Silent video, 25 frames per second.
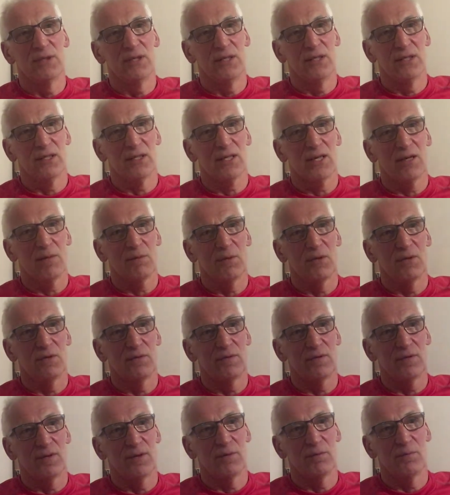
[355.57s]
did a couple
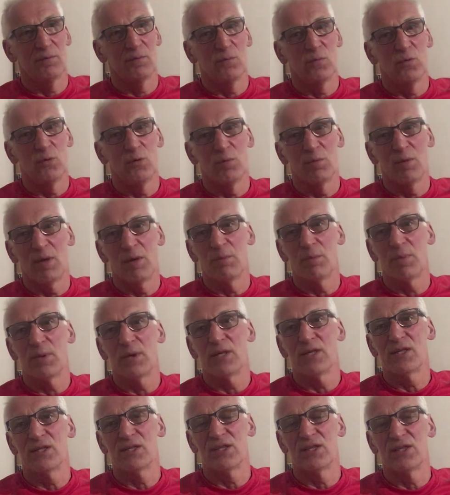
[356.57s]
of um, warm-up
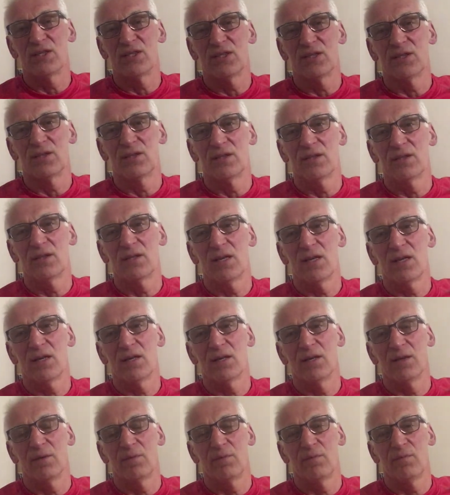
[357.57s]
pieces and
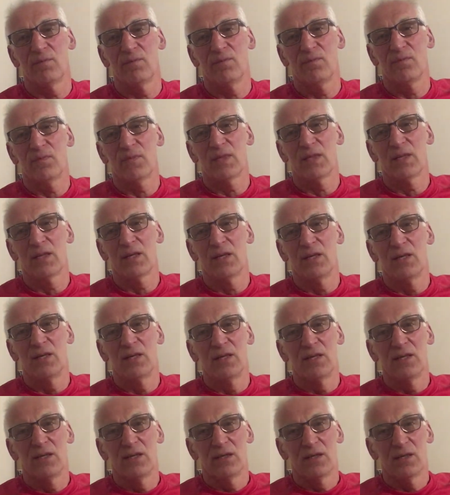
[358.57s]
um,
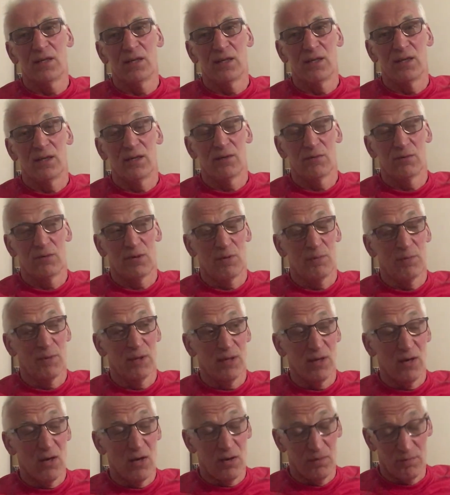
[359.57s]
uh, well,
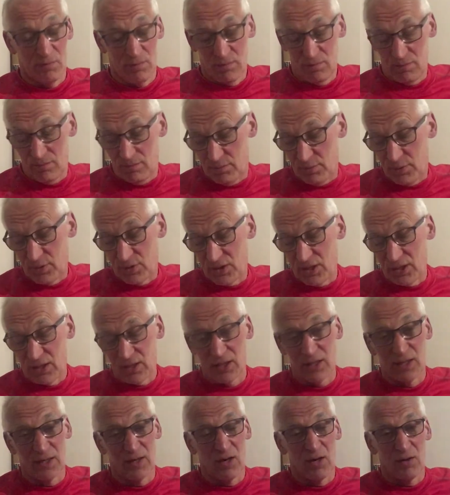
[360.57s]
I
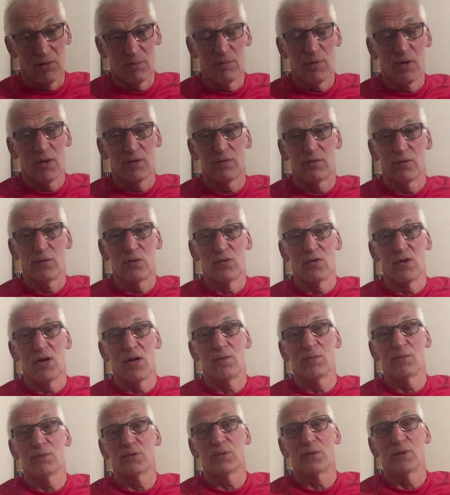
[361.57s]
particularly I, my
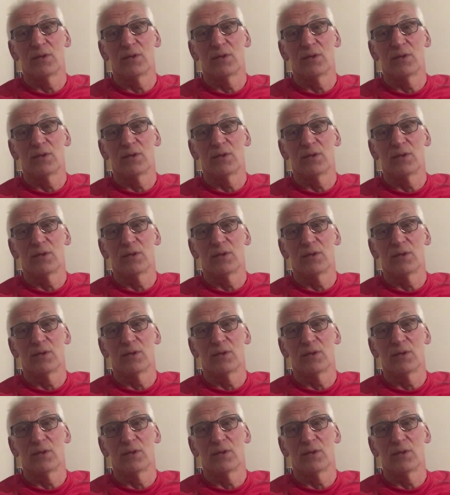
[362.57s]
forearms